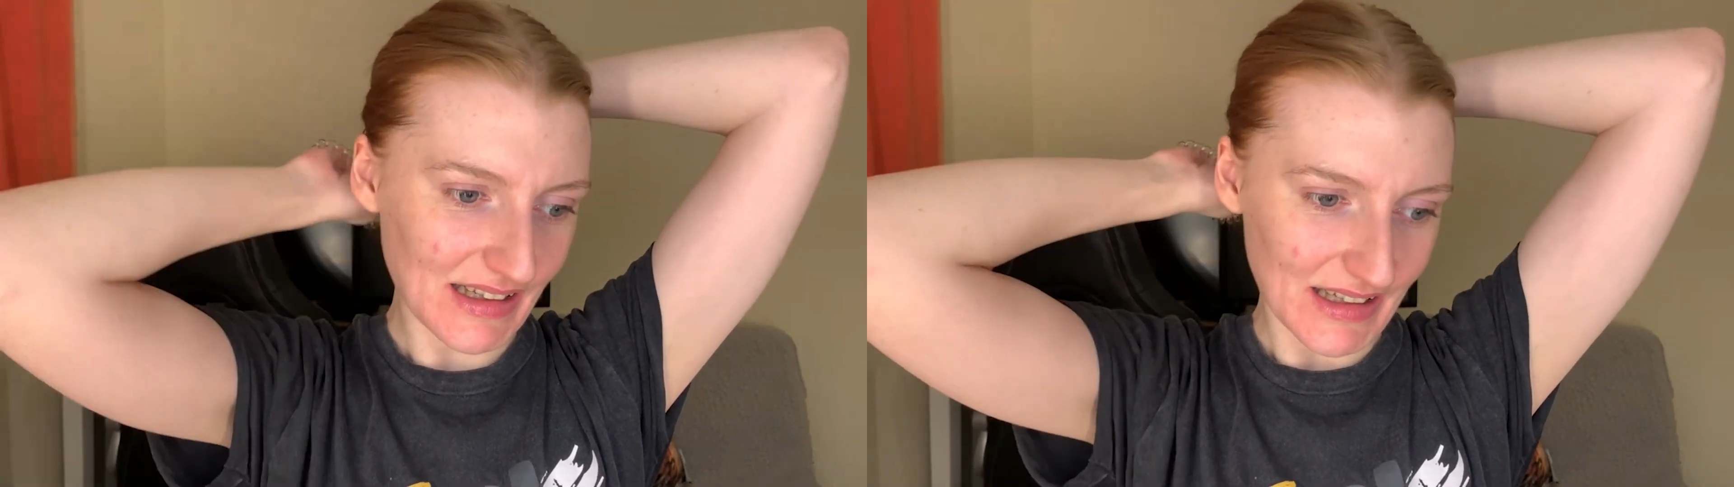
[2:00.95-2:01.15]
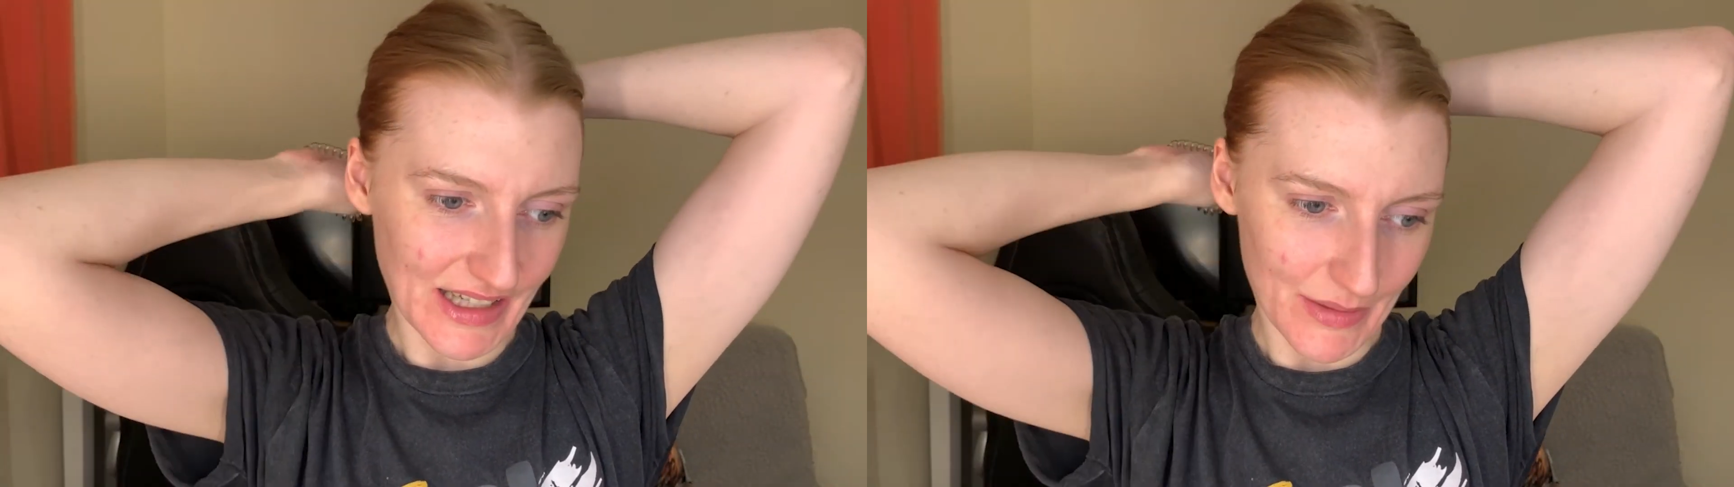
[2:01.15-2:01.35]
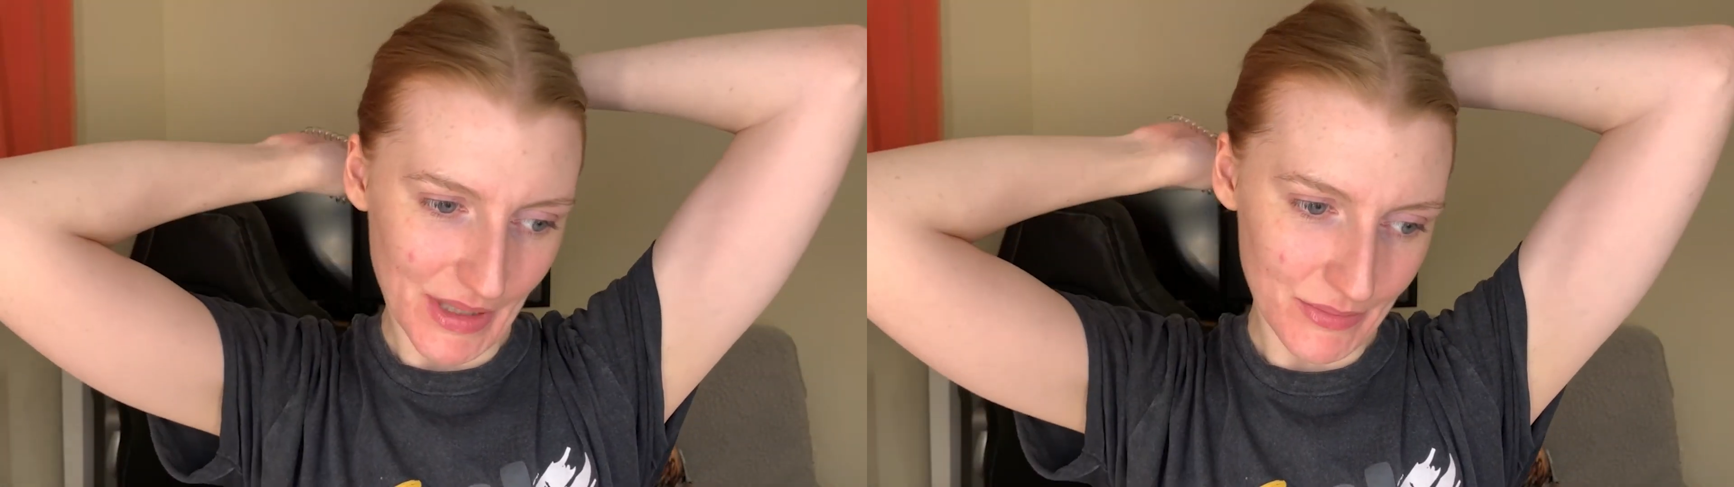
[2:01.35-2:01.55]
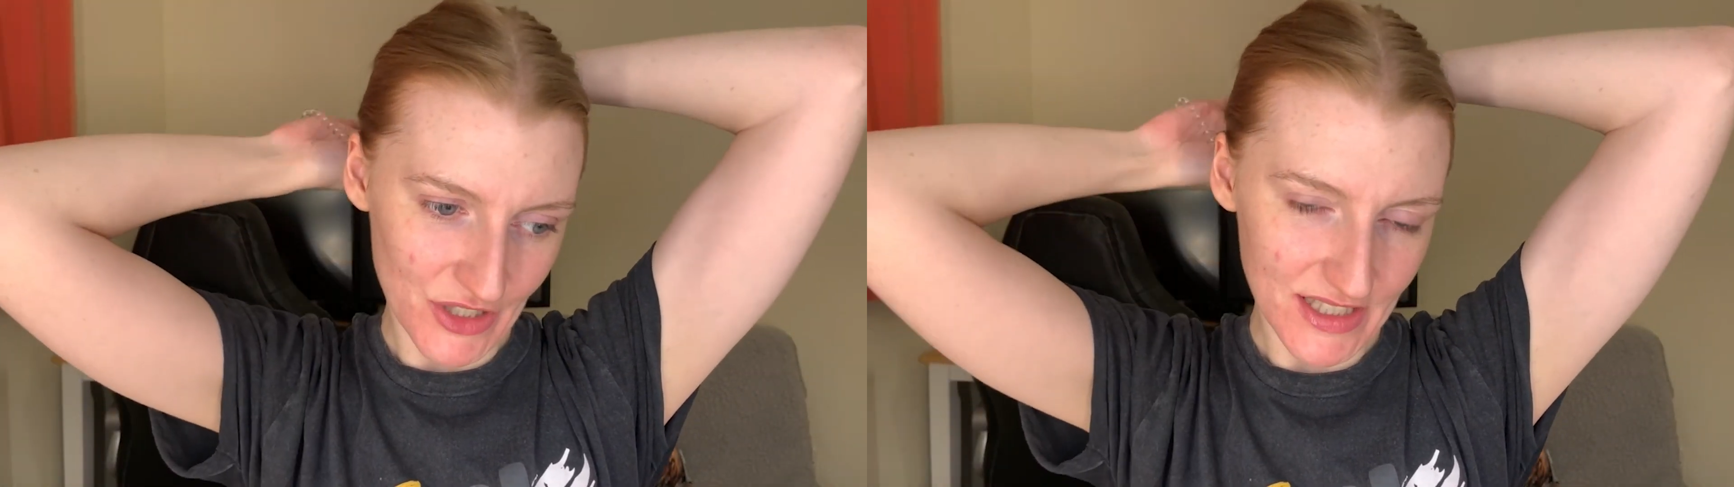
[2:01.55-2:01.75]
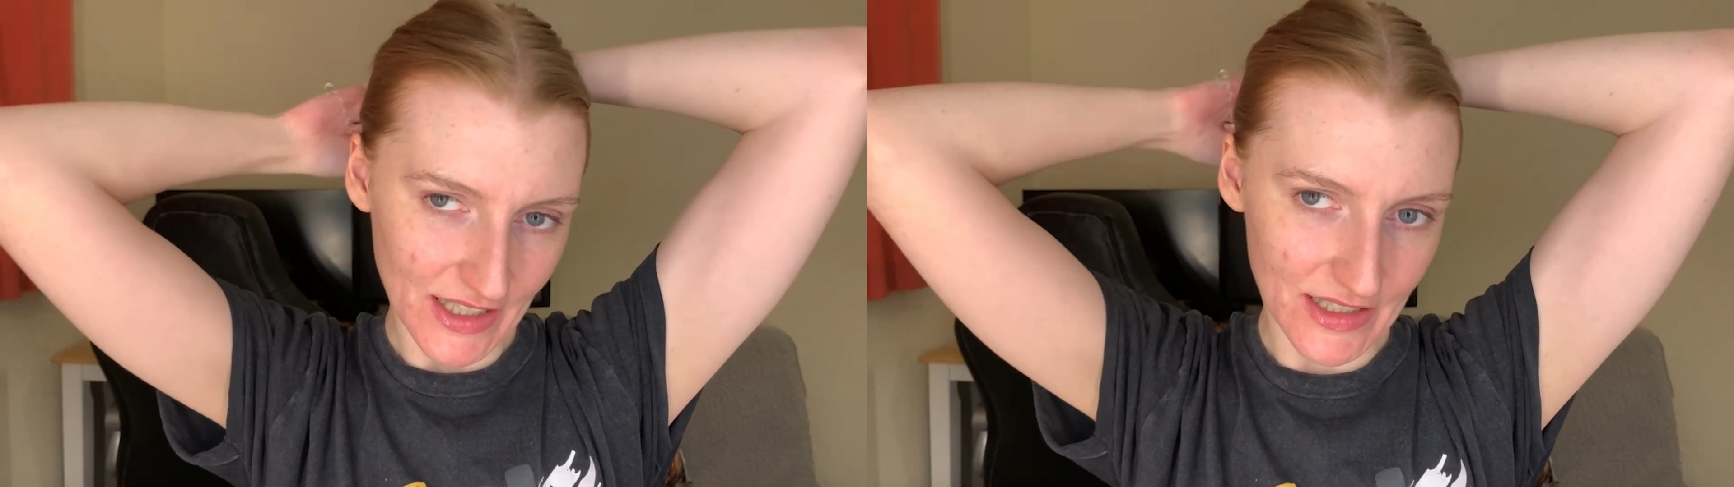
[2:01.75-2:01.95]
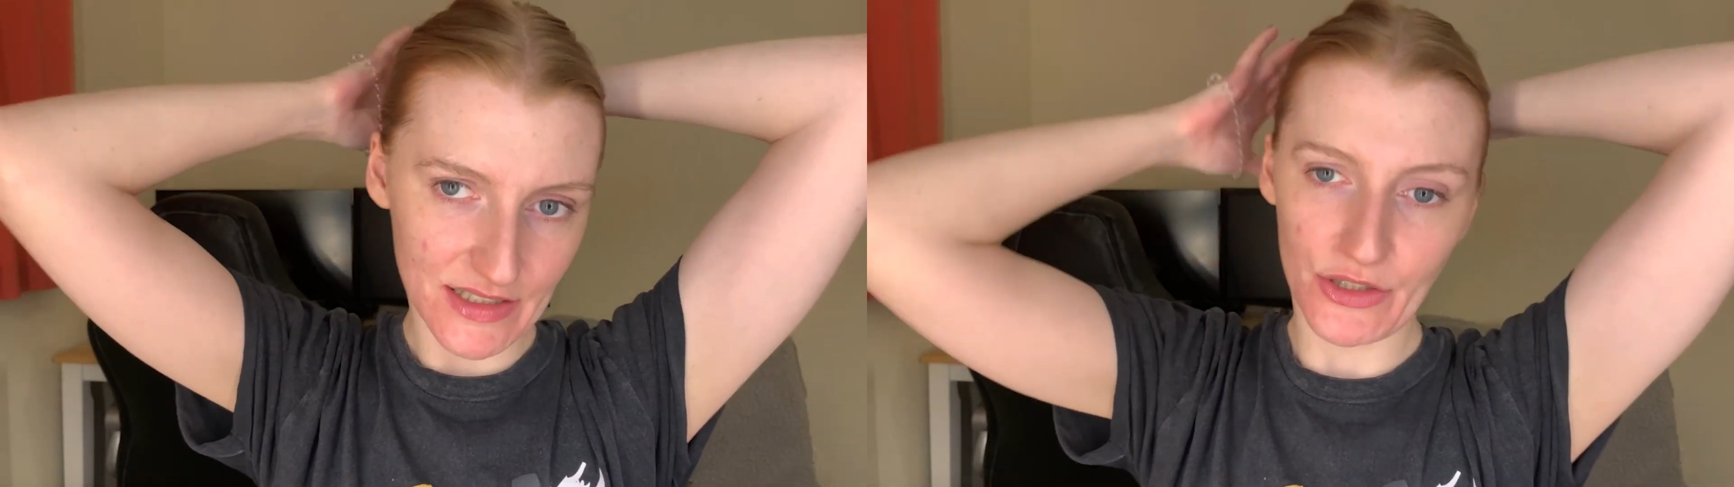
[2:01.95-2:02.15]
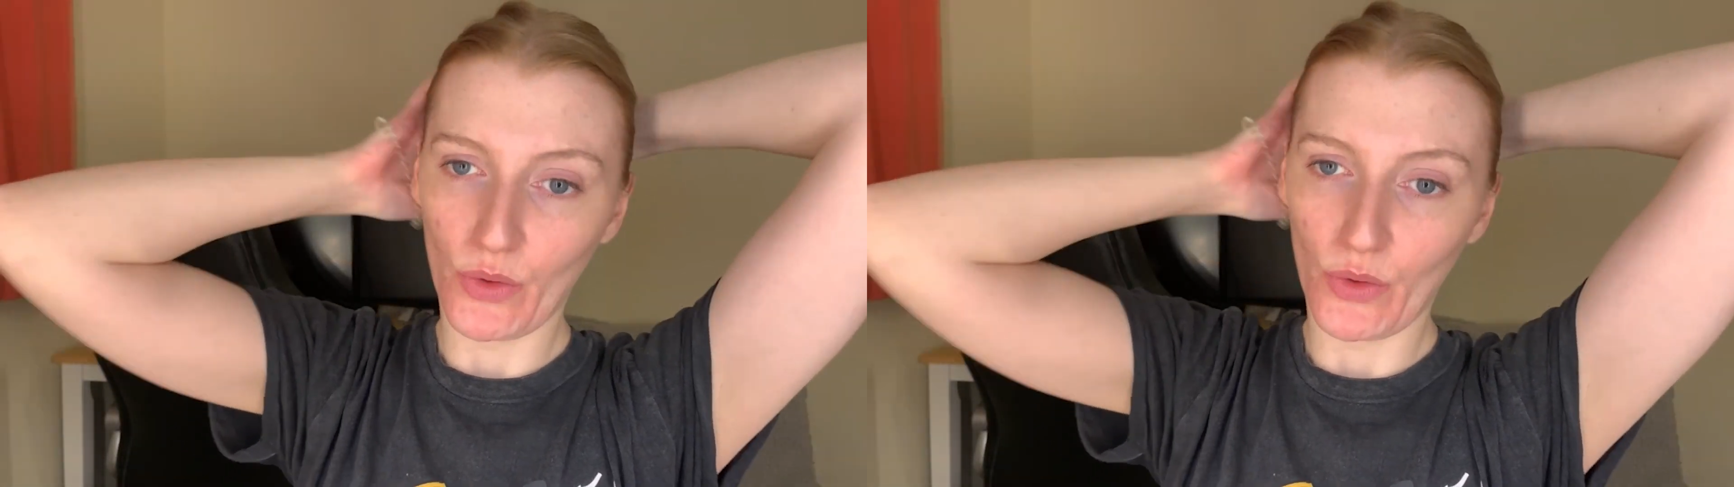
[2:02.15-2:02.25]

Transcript: I'm just thinking it's going to go